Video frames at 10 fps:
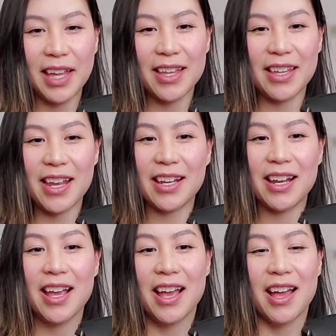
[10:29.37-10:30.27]
And then
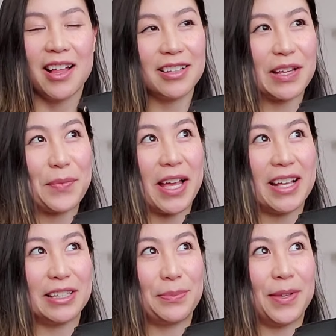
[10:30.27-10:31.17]
I look at my
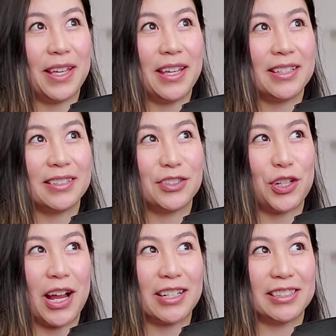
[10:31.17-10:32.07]
husband,
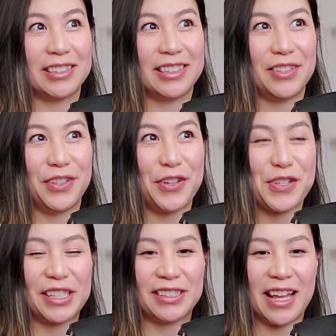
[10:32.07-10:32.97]
try to see if he'll
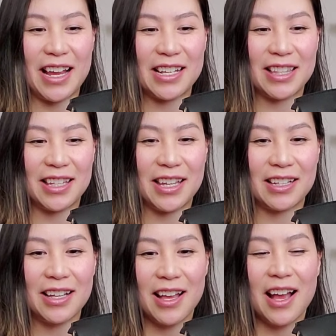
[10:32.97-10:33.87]
say
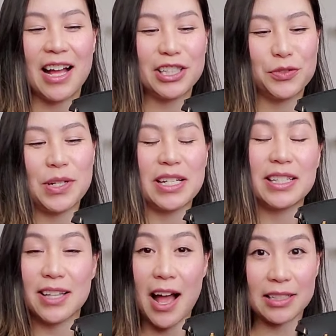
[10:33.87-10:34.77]
anything. I just wanted to
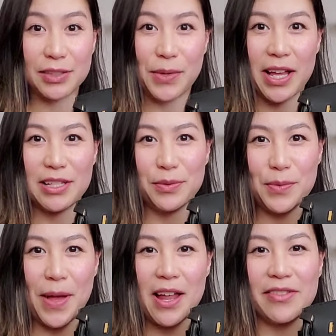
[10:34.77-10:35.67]
talk to my husband
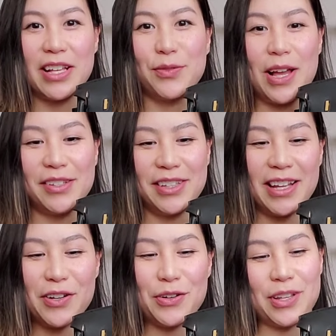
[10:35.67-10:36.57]
about it. That's why I was
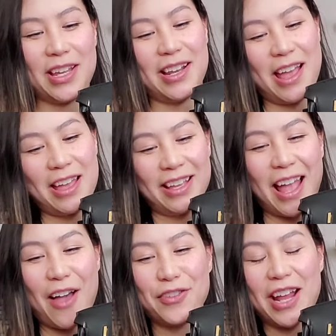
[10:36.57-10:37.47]
like, oh, can I
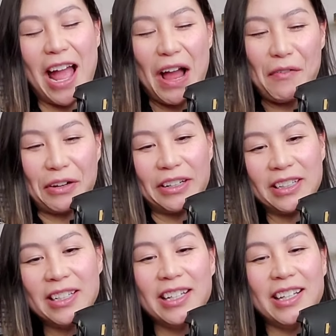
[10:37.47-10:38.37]
have an hour?
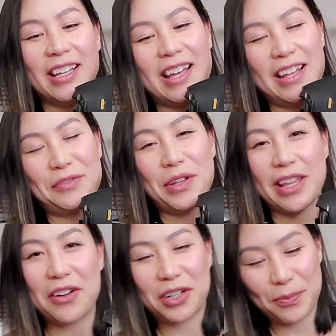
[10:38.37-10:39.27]
And
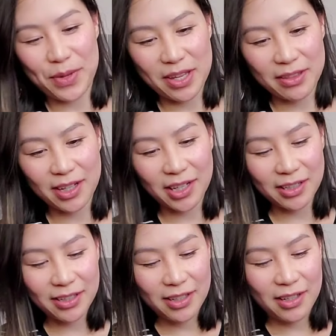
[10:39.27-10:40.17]
without her being
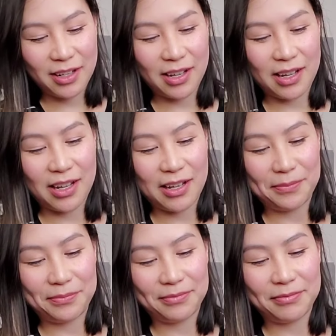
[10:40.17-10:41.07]
there.
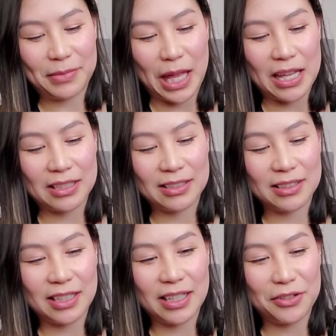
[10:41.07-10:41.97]
But
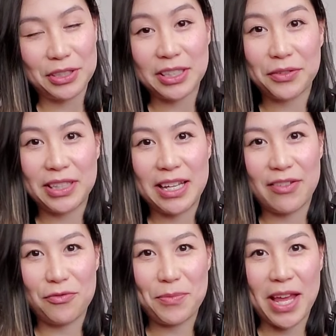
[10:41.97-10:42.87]
he wasn't really
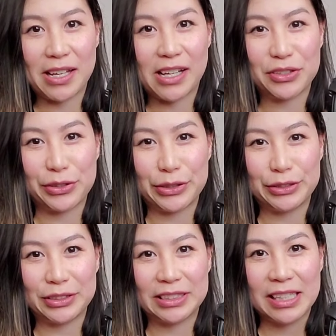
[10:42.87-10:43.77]
giving me any
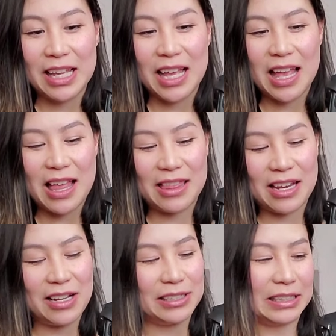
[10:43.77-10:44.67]
clues. And then
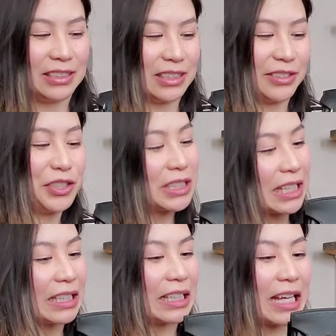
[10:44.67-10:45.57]
I just looked
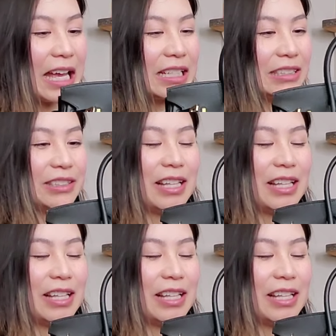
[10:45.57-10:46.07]
at it again and I